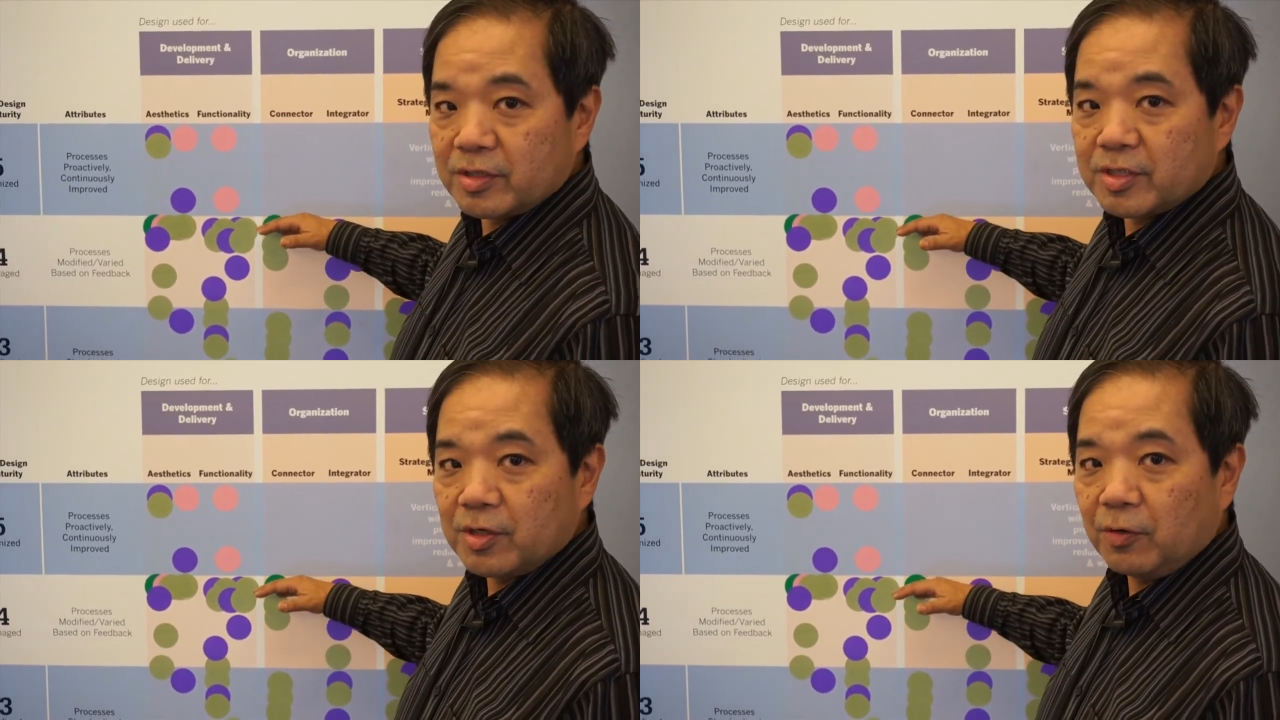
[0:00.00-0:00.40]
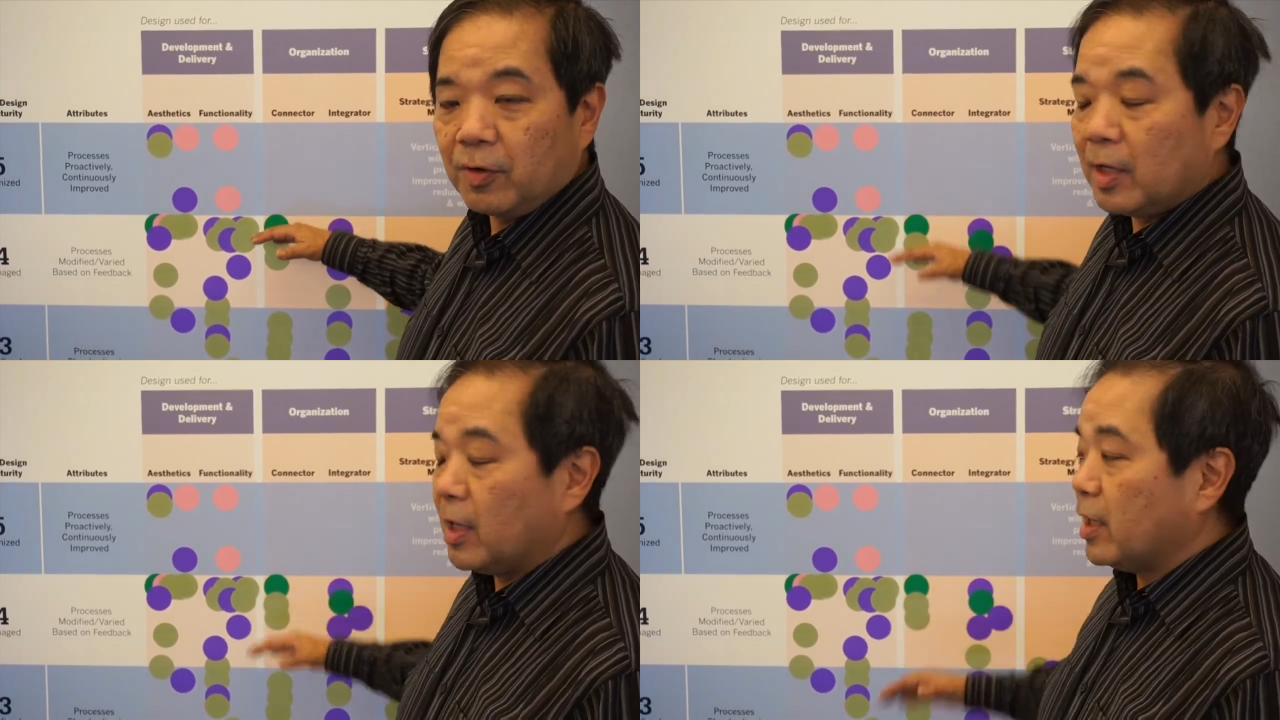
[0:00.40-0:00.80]
So
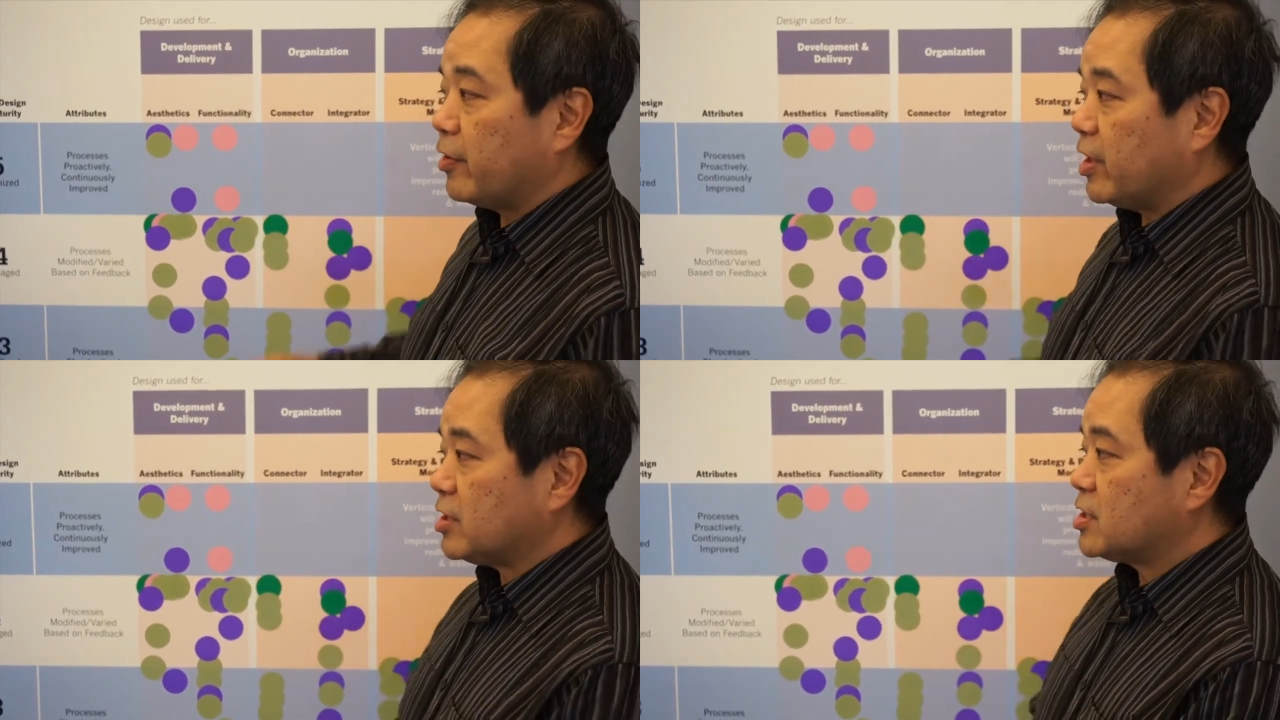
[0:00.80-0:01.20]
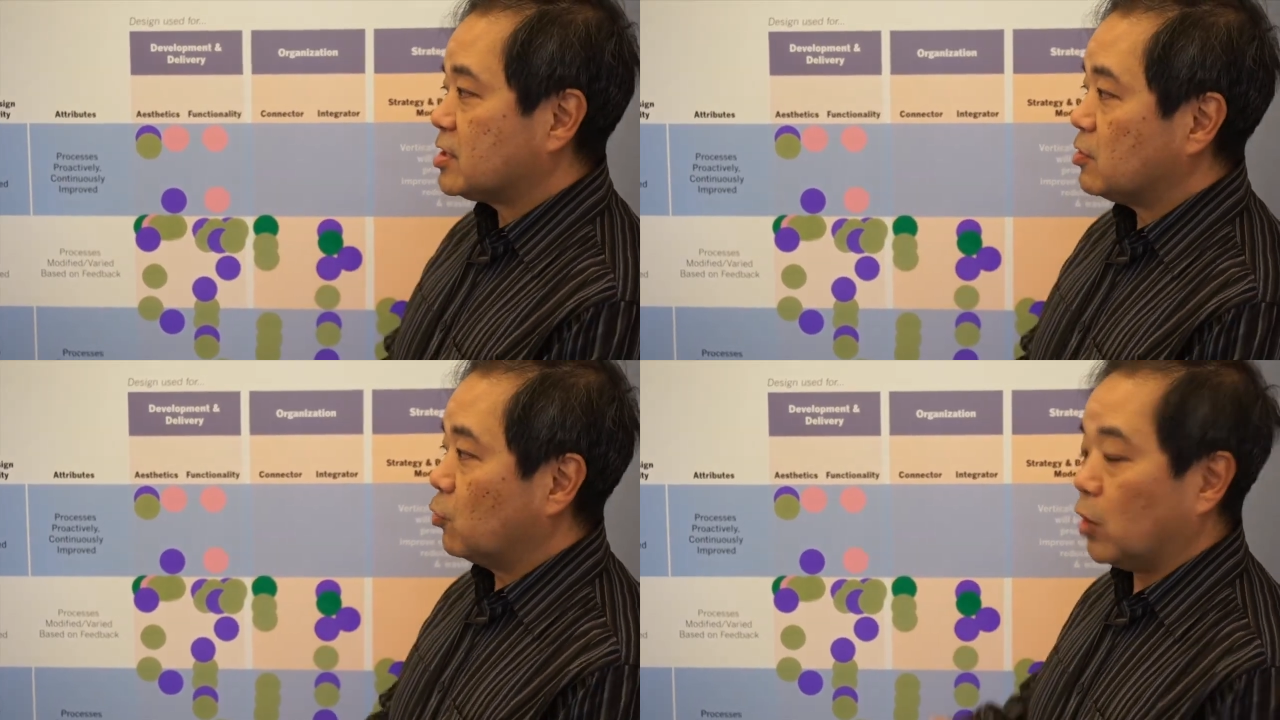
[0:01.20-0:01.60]

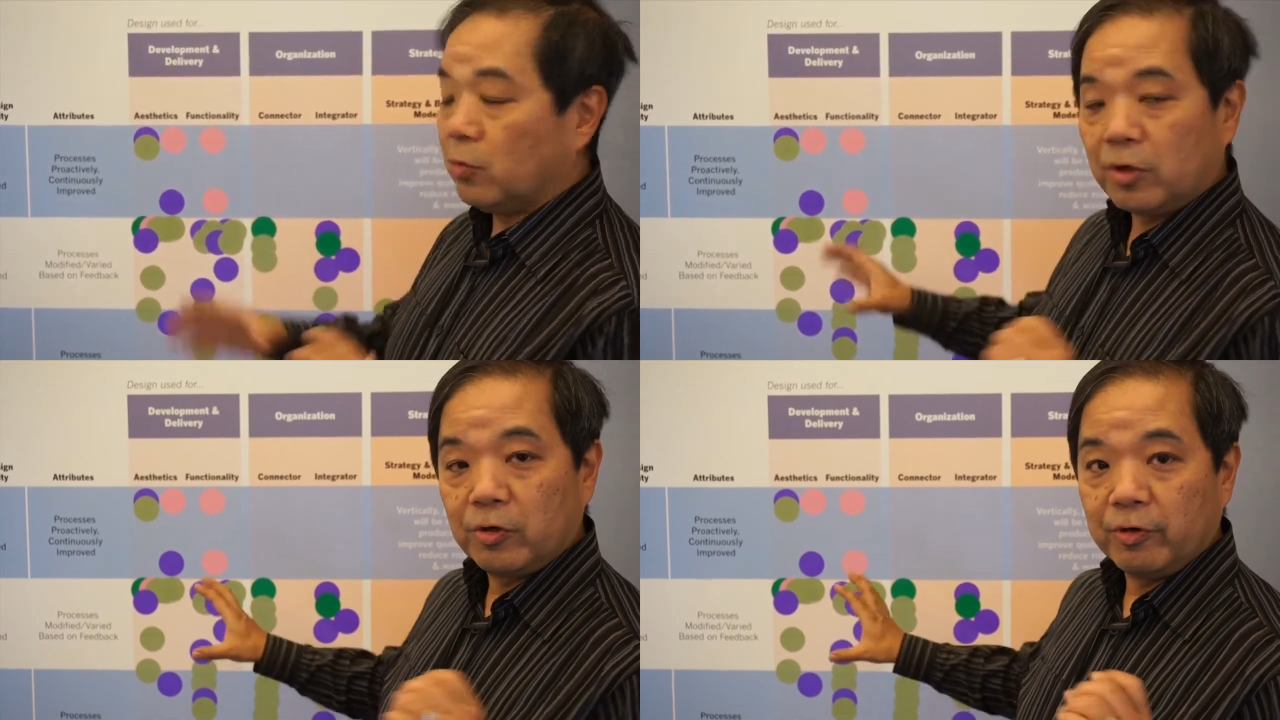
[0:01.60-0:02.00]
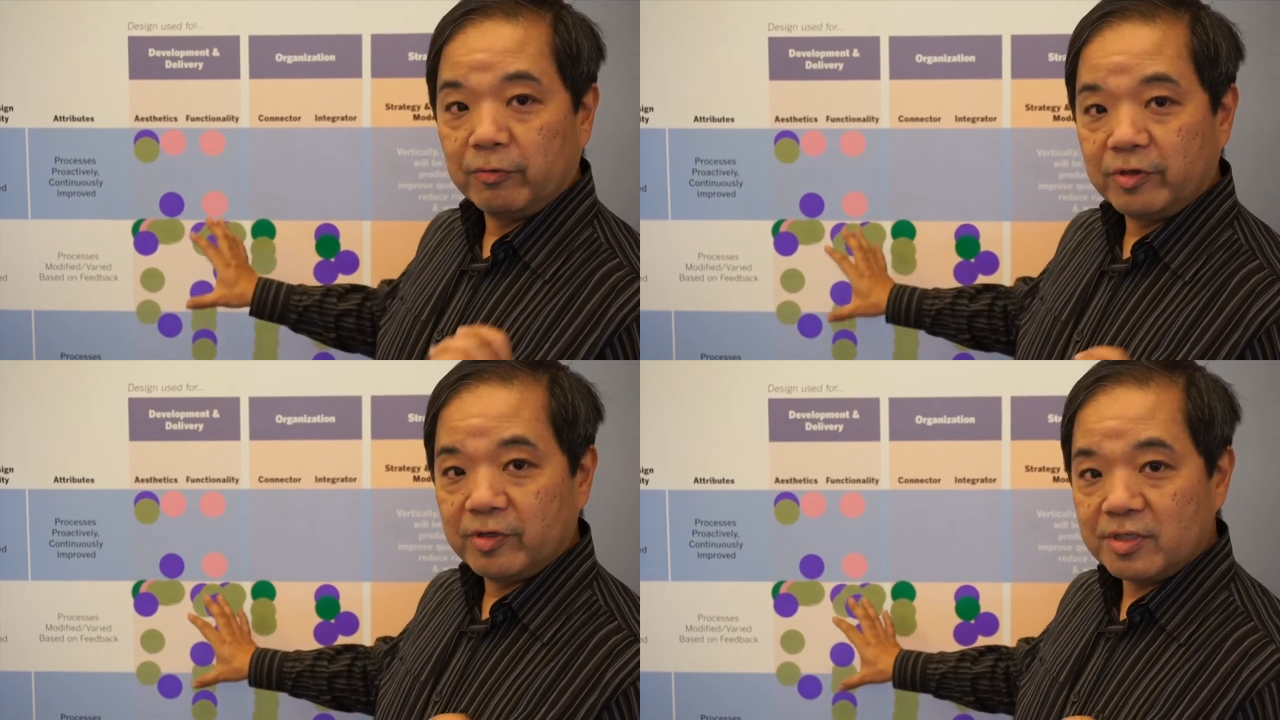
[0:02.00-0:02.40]
that's where we're going
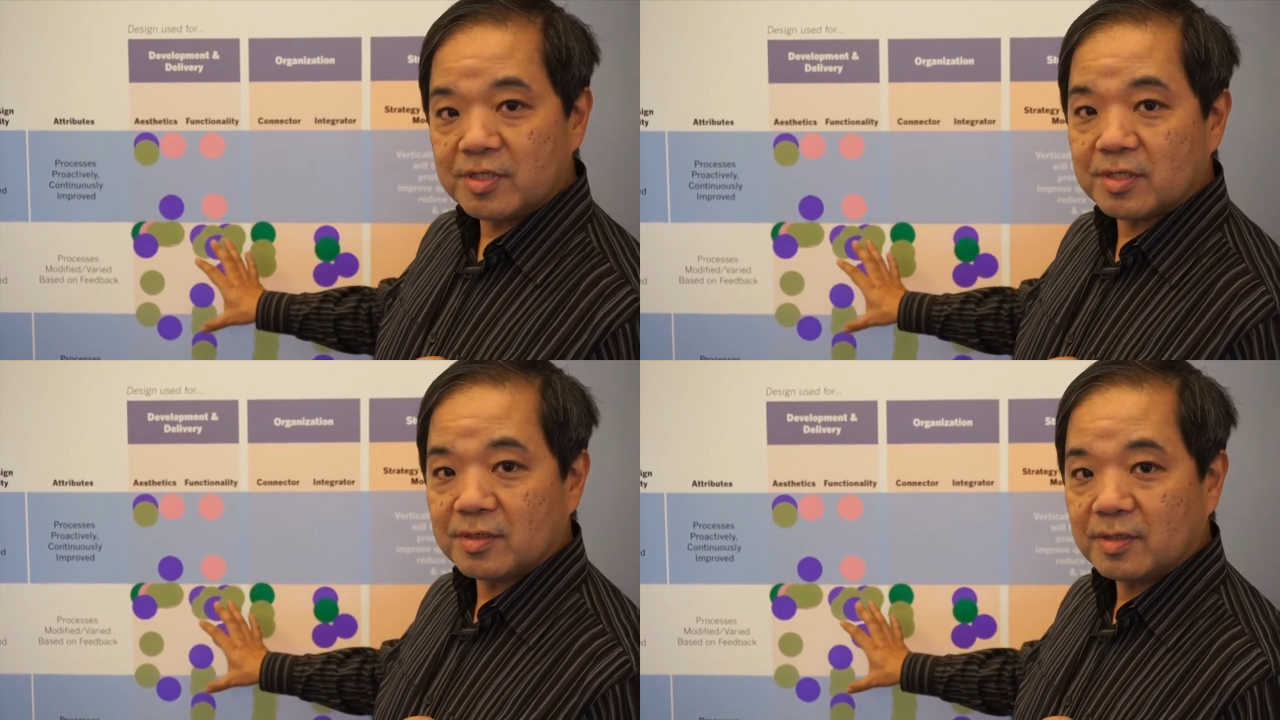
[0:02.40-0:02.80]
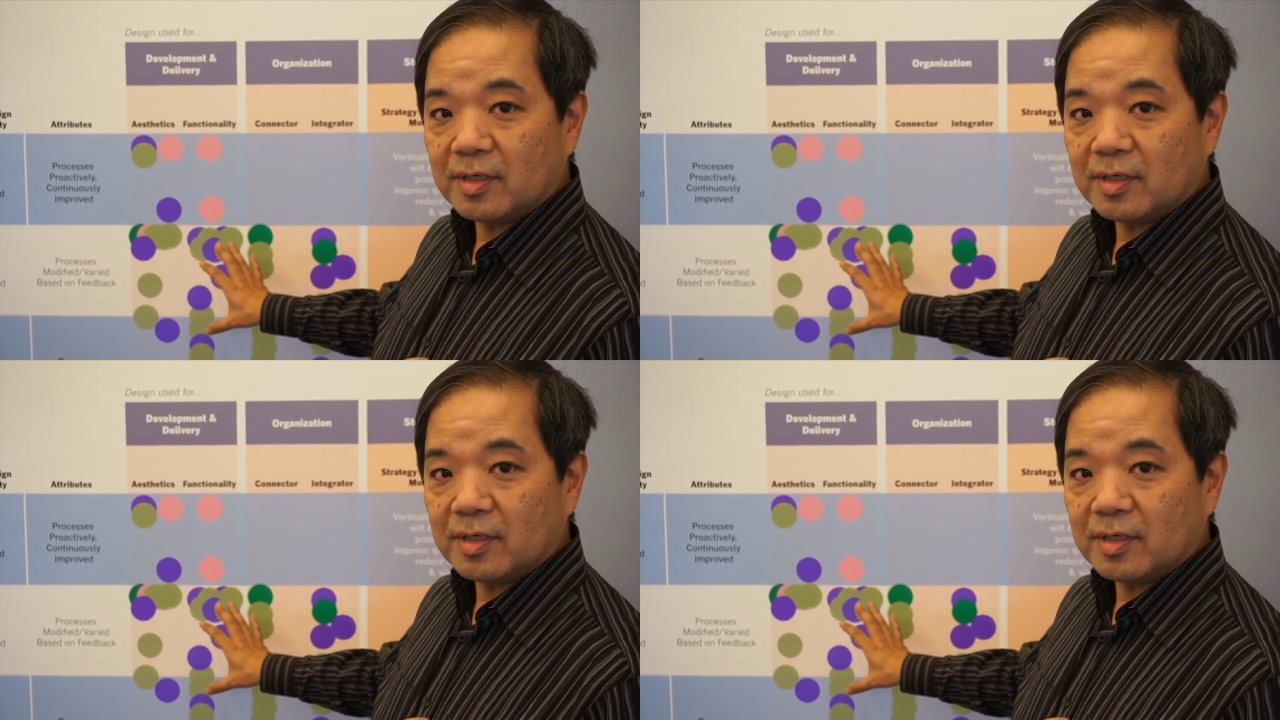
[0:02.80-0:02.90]
with this.